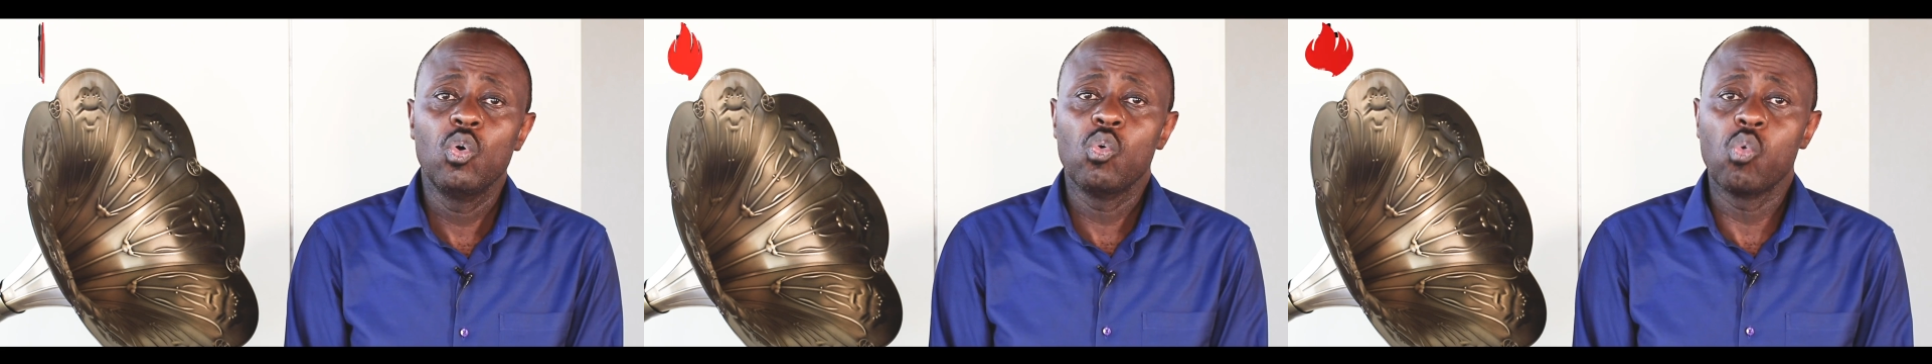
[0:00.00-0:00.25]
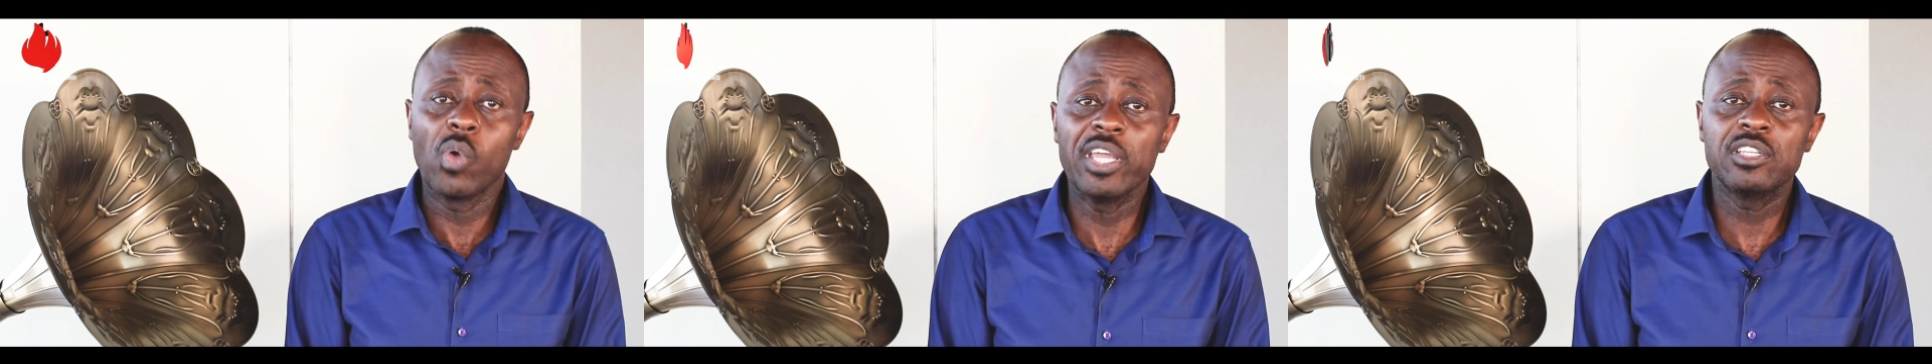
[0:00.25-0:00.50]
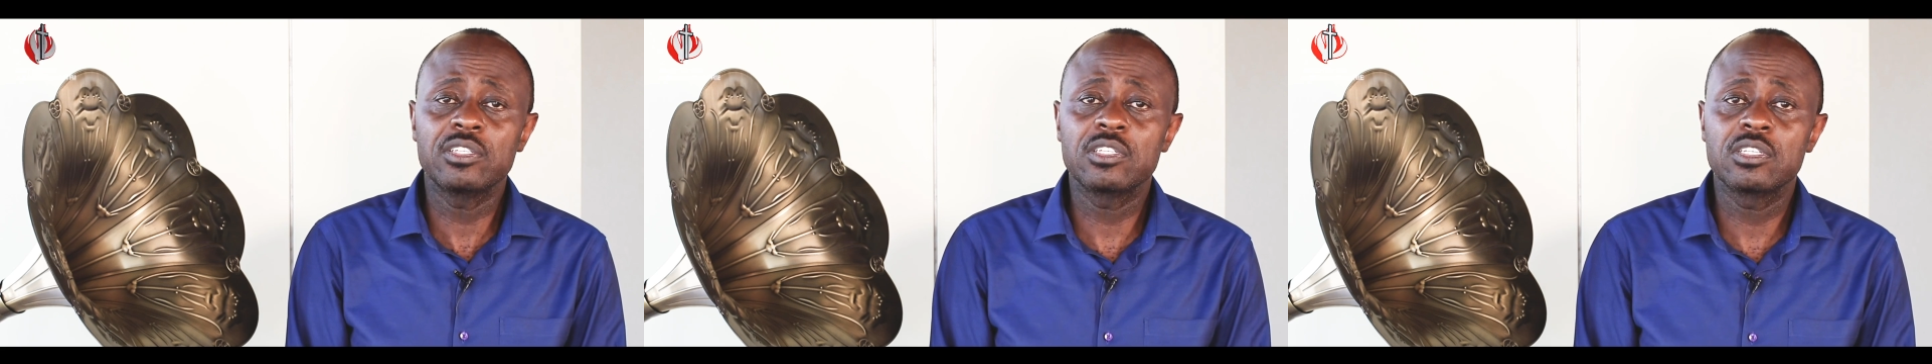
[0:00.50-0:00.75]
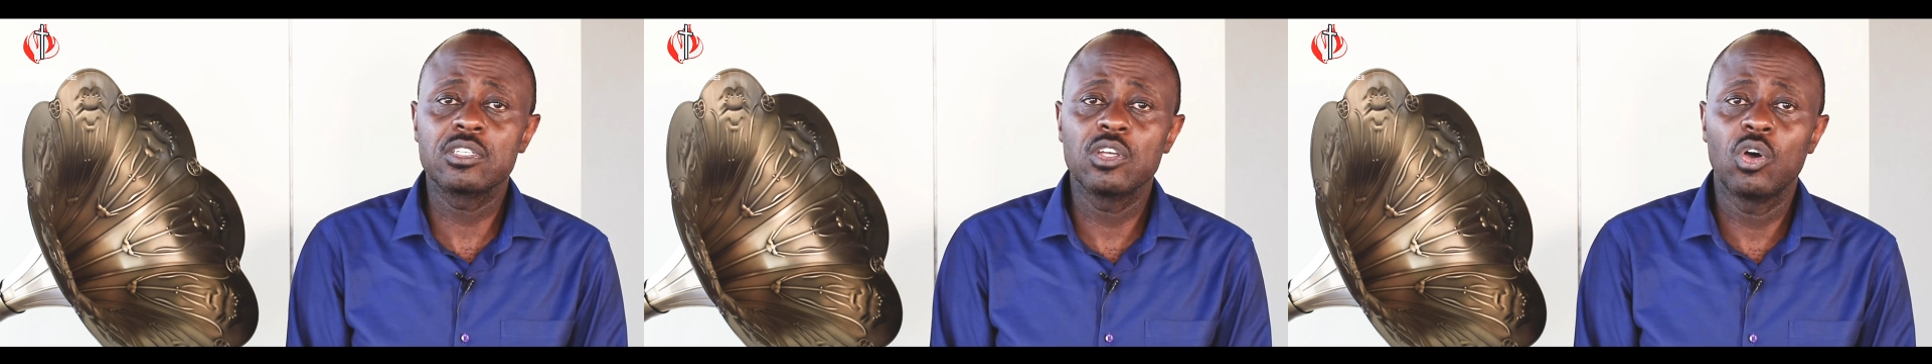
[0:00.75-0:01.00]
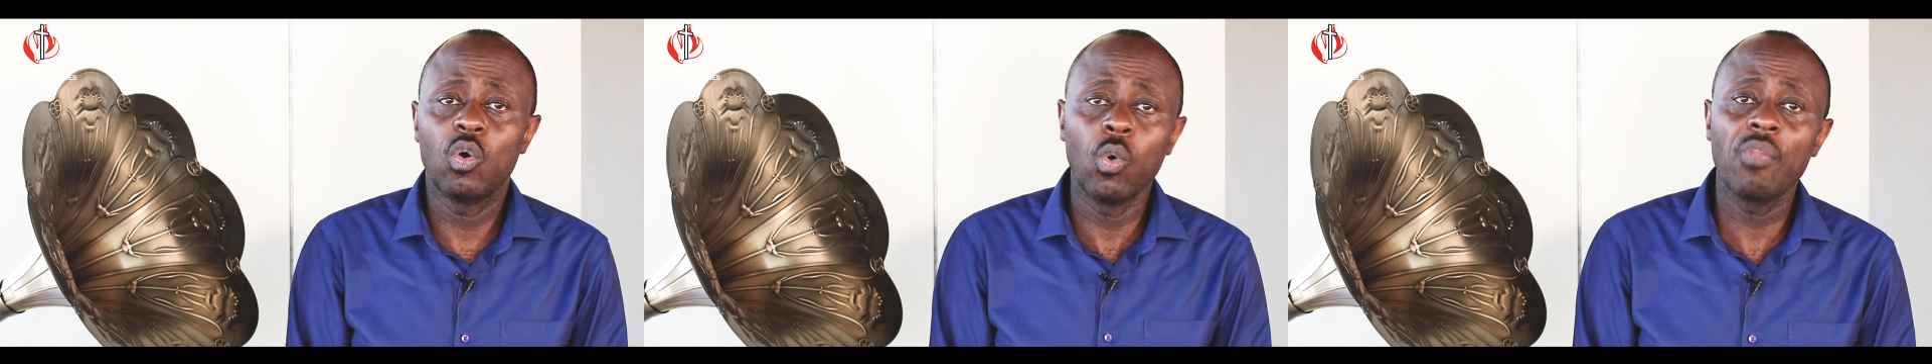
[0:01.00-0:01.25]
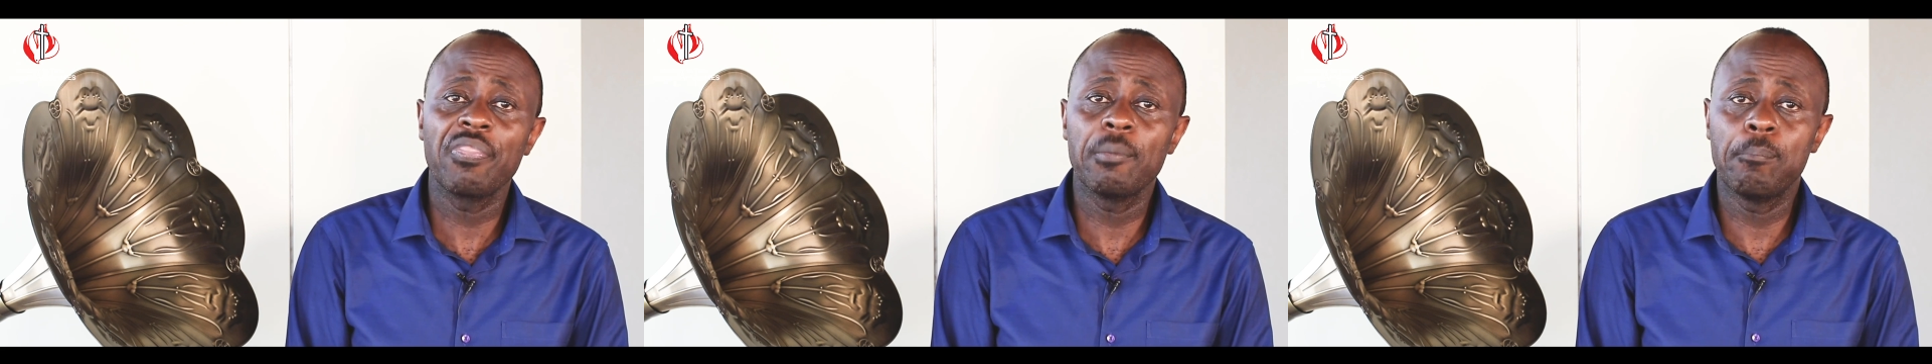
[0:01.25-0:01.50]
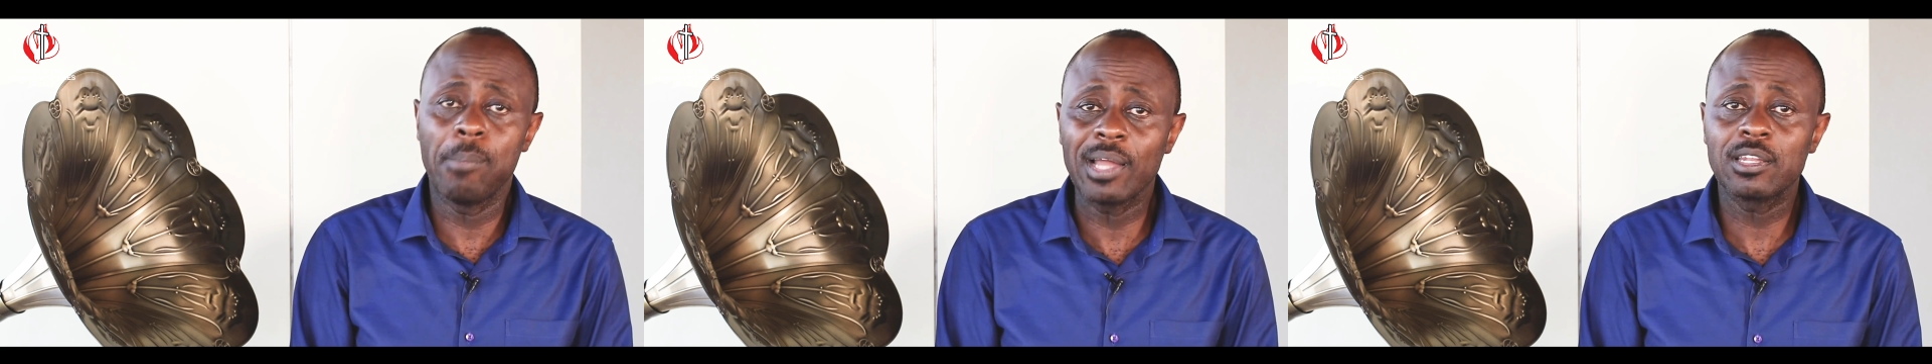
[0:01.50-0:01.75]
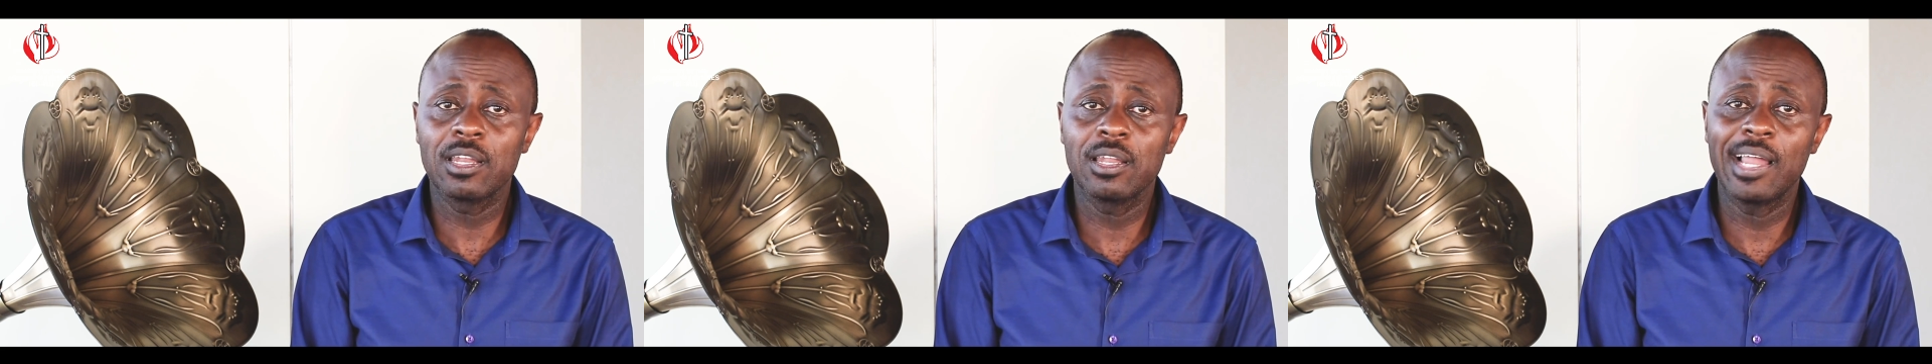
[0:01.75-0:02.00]
wins or won the
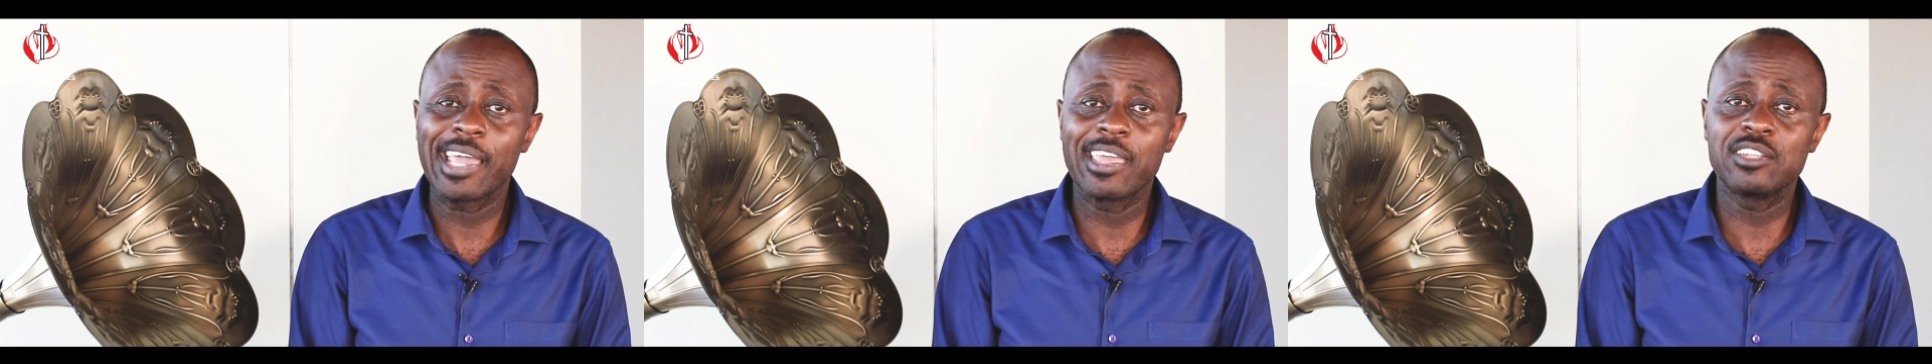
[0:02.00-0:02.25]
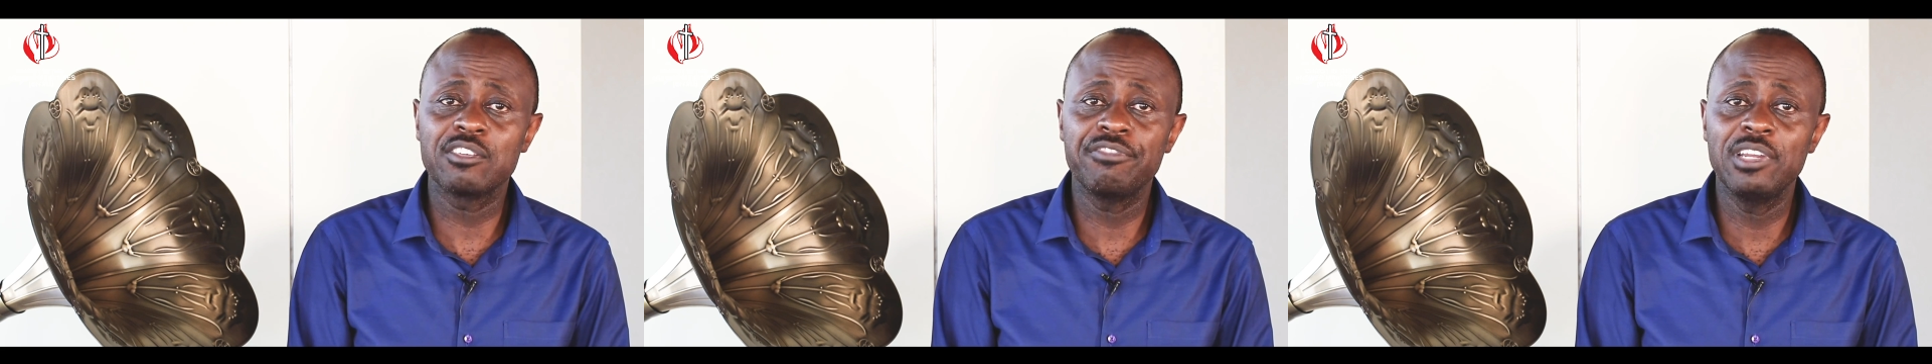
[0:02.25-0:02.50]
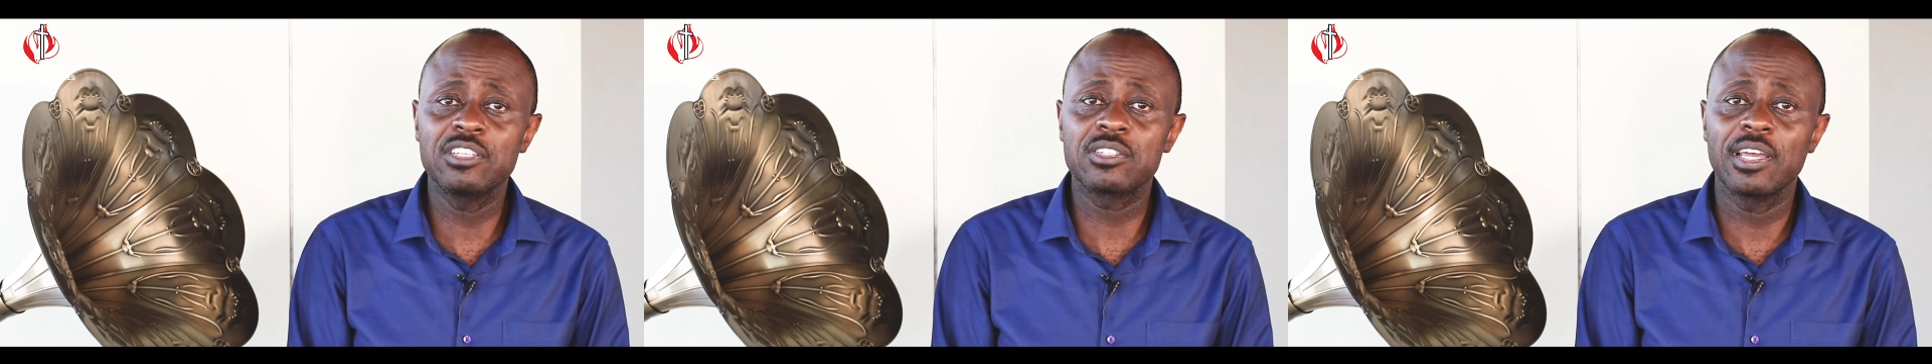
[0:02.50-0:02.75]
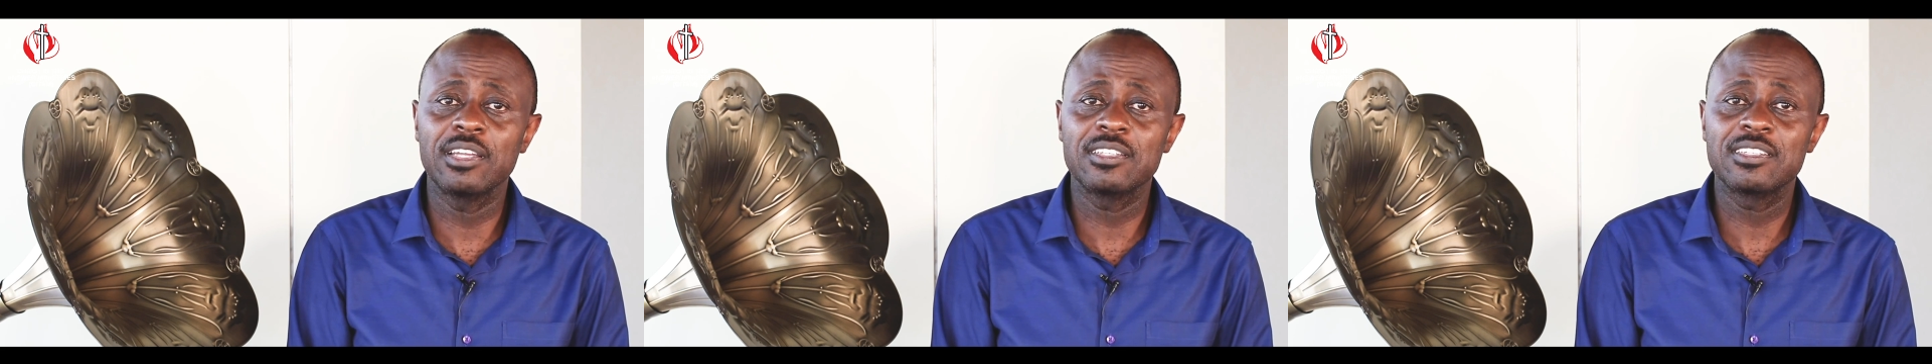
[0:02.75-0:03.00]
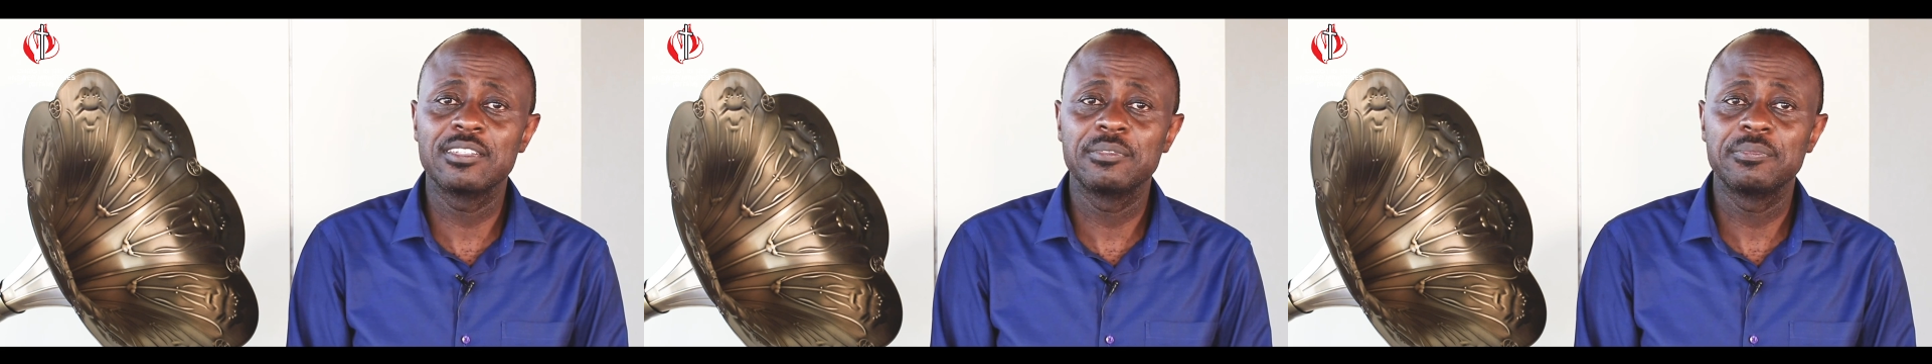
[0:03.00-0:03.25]
battle against the Philistines?